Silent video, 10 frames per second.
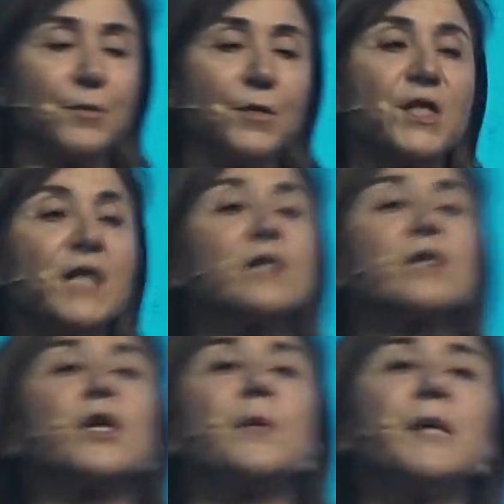that
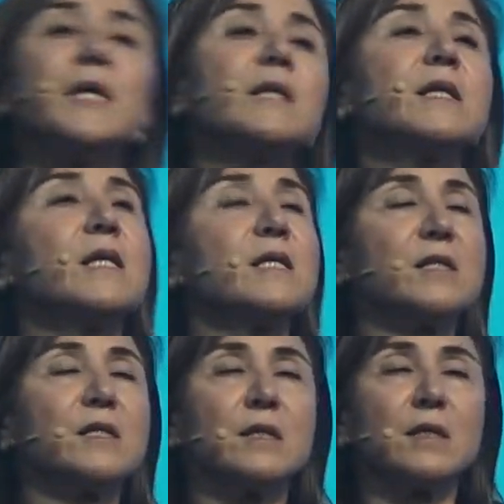
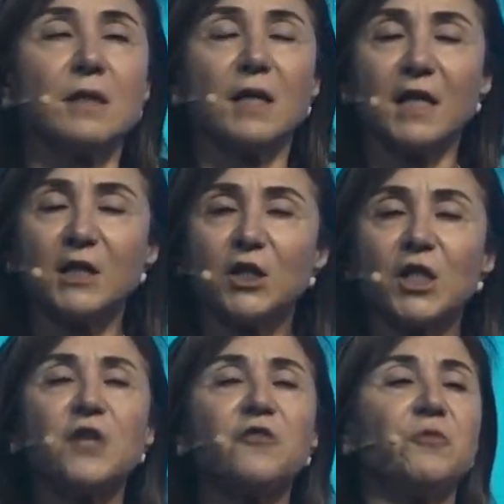tremendous
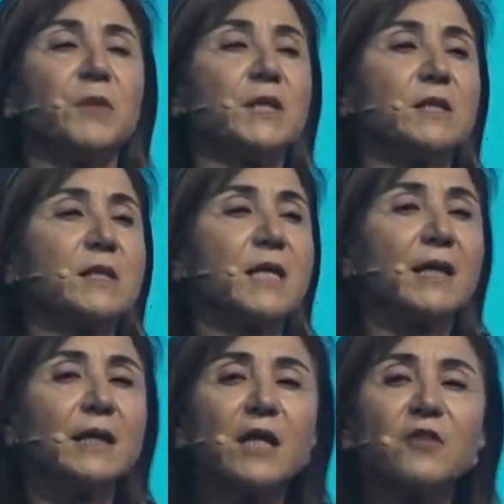achievements
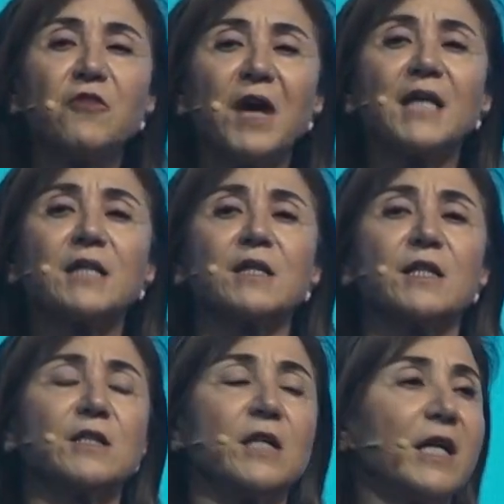and
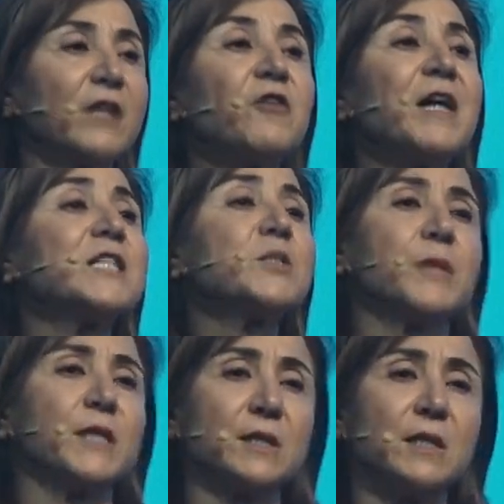
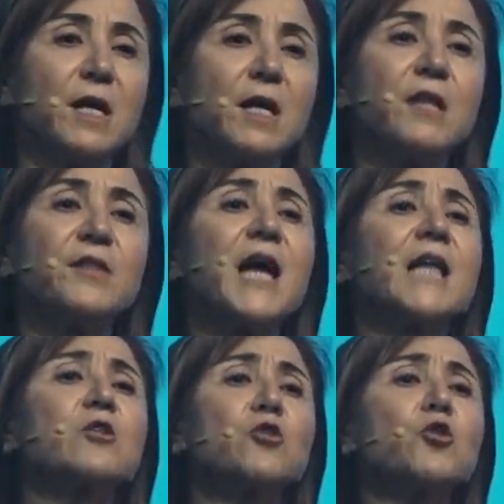advancements
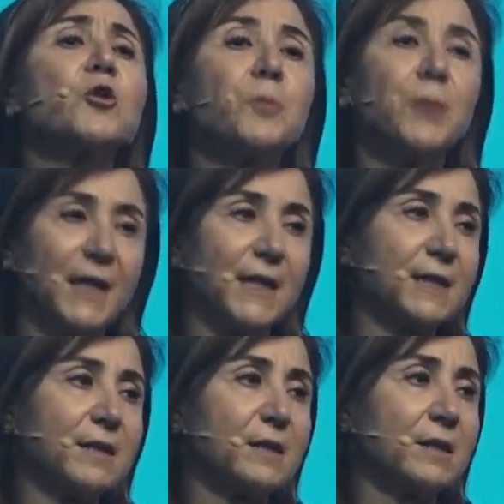that took
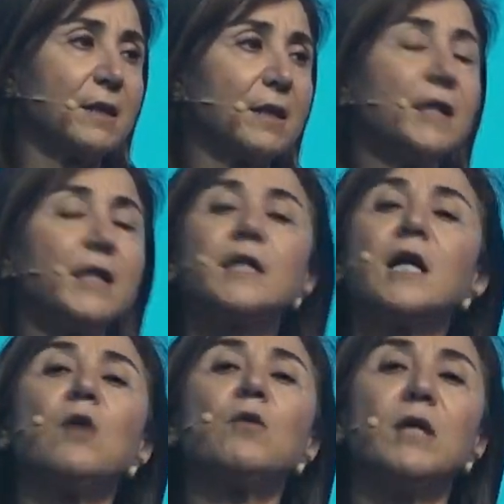place in
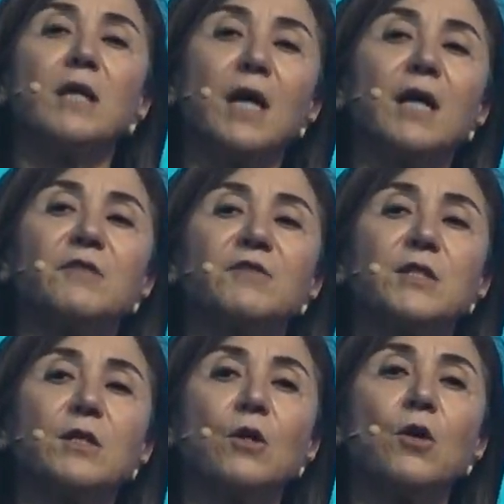our
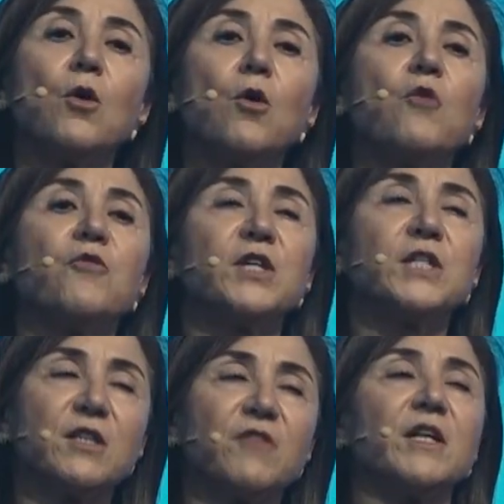lives over
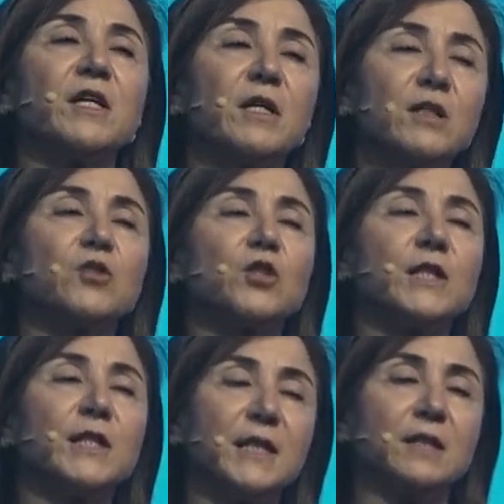
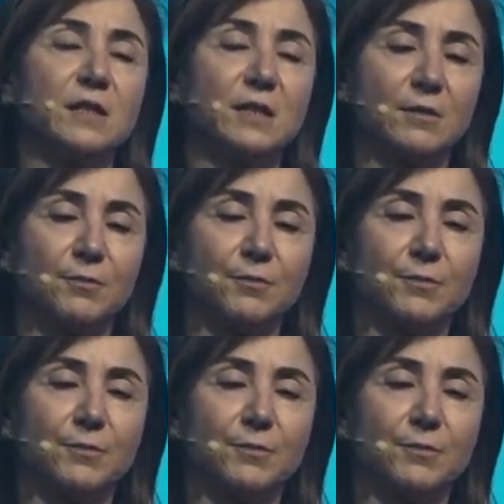700 years.